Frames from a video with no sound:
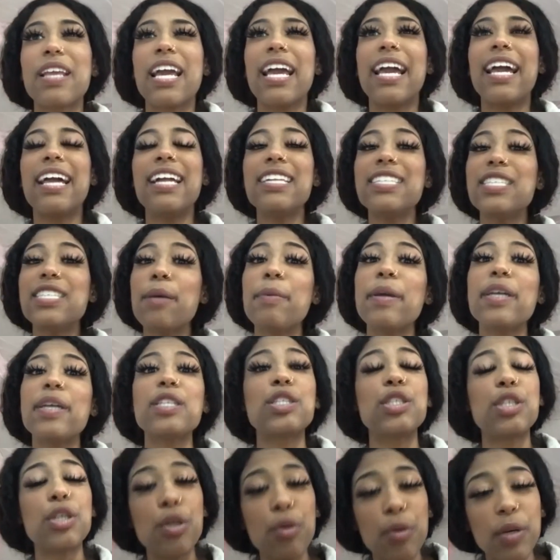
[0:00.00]
It ends up being
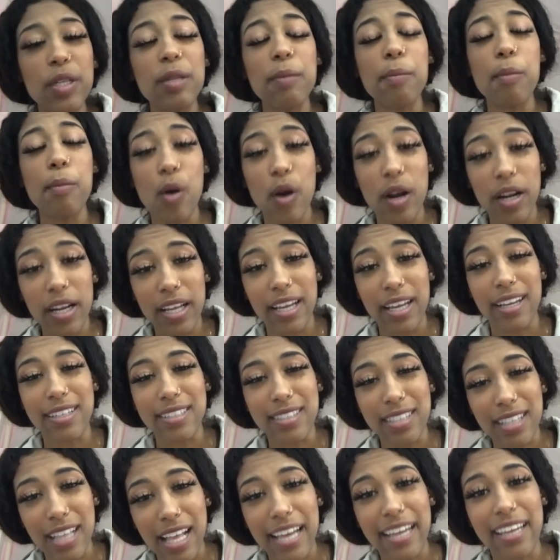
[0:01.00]
2 a.m.
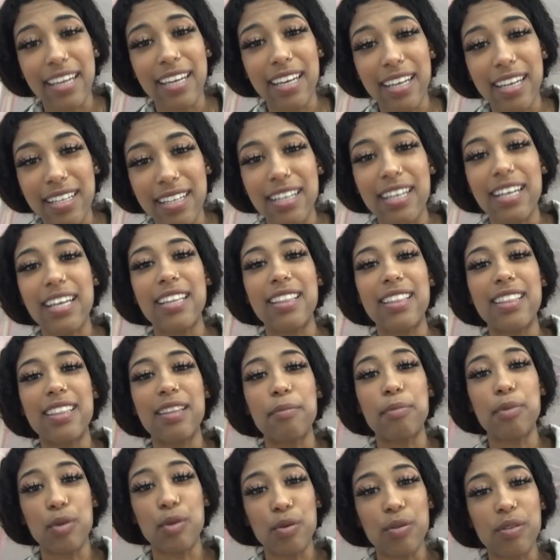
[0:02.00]
until I get in the
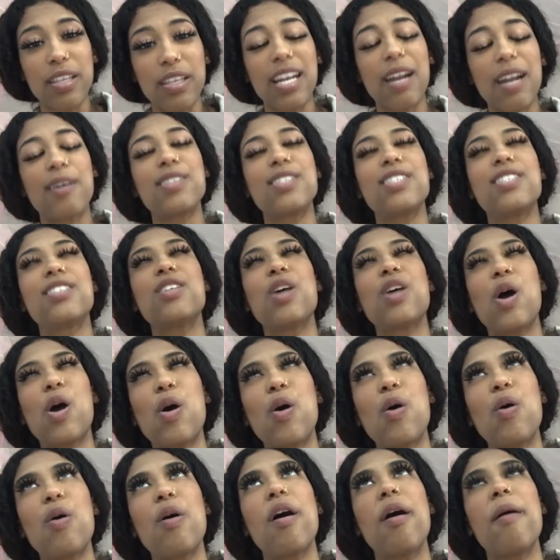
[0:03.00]
booth, and I was
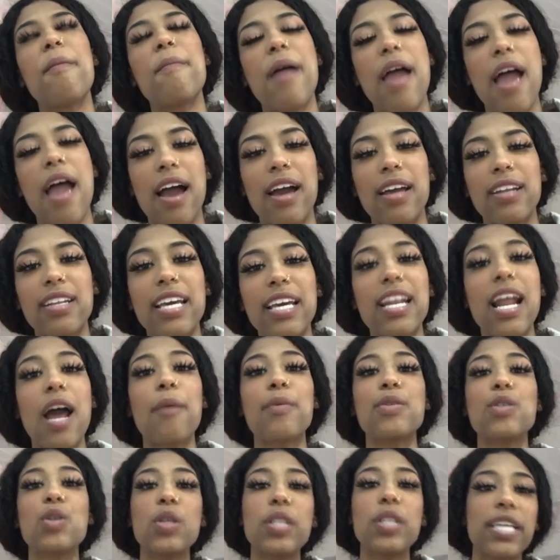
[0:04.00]
so mad. And I
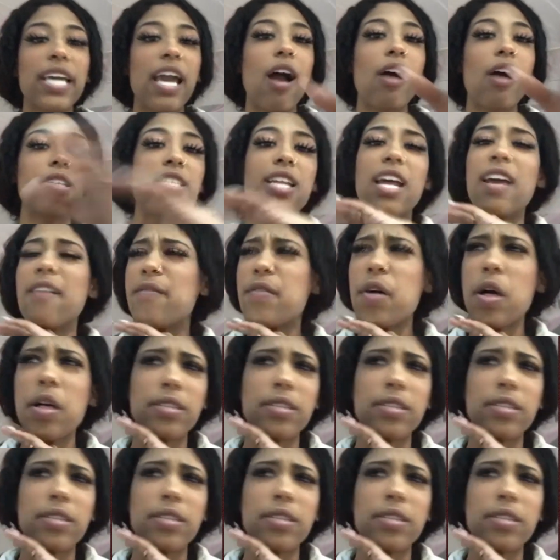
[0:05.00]
was on the couch, and I fell